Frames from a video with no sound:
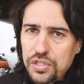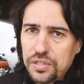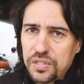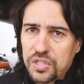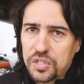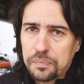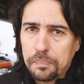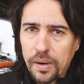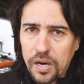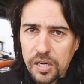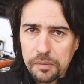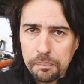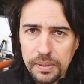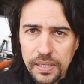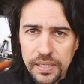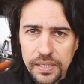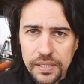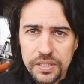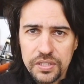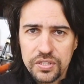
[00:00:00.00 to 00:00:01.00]
the spark
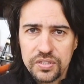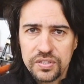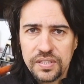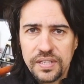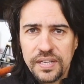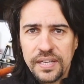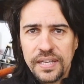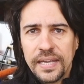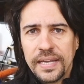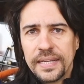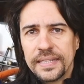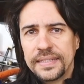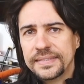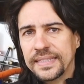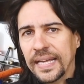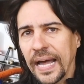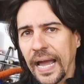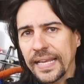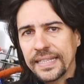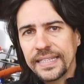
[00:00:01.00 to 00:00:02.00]
plugs,
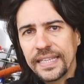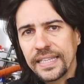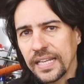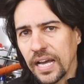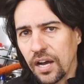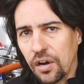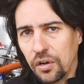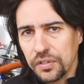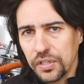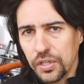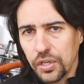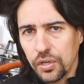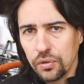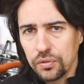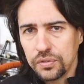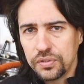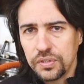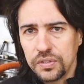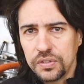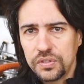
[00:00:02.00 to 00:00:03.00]
tightening all the
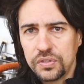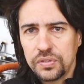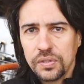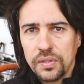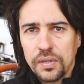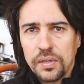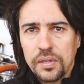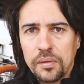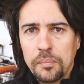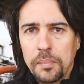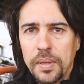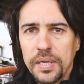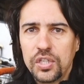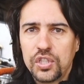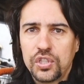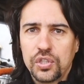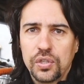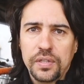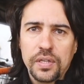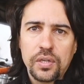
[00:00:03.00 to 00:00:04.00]
hoses, make
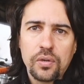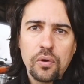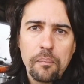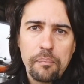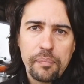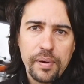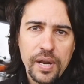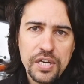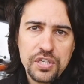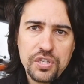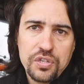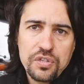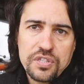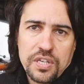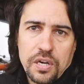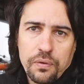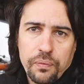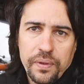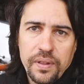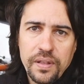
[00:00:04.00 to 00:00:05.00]
sure the compressions
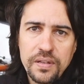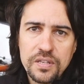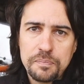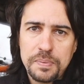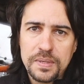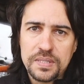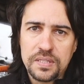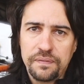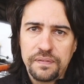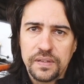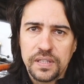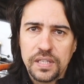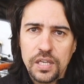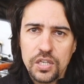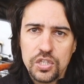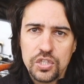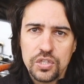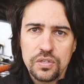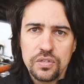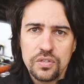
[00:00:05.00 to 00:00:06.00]
are within
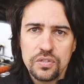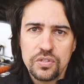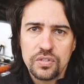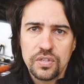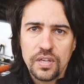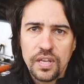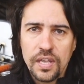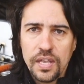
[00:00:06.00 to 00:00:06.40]
specifications,